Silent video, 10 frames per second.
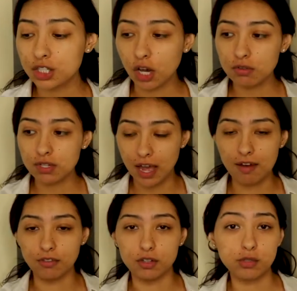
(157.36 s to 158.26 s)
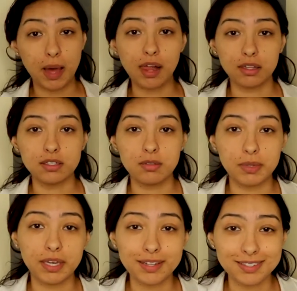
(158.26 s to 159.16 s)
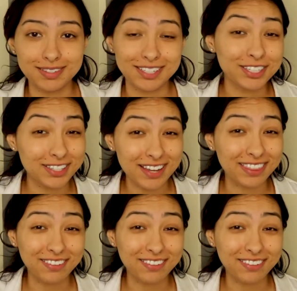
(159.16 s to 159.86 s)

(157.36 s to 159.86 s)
don't have those palettes because, like she said,